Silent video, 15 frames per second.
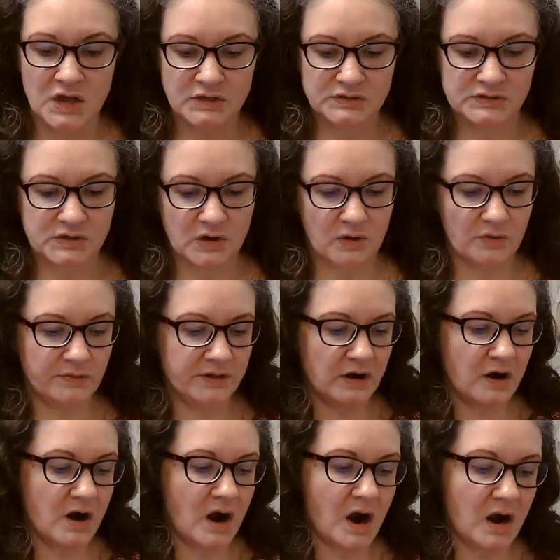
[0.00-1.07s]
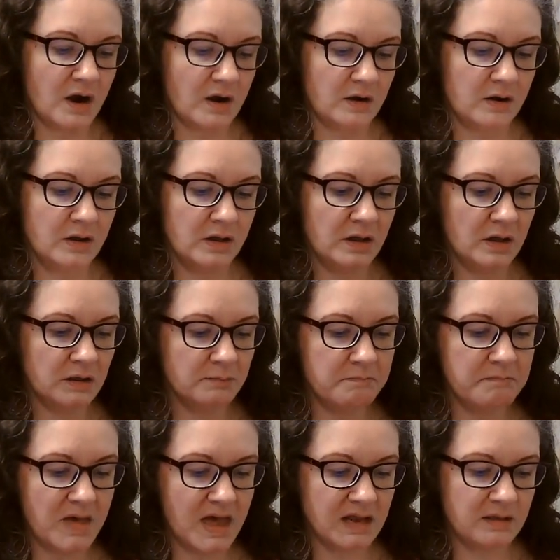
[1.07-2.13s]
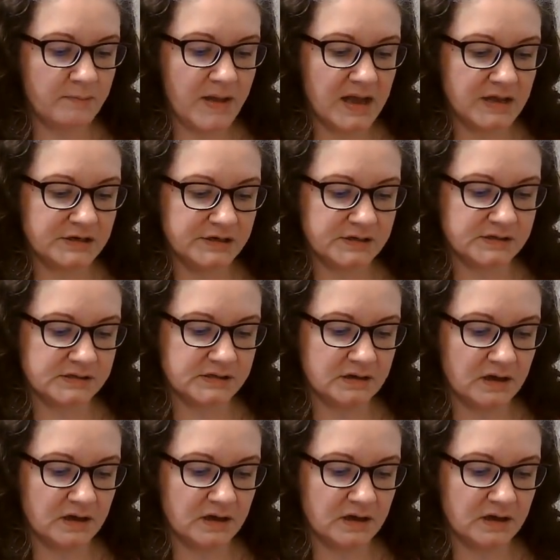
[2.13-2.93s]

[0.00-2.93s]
So there are many pages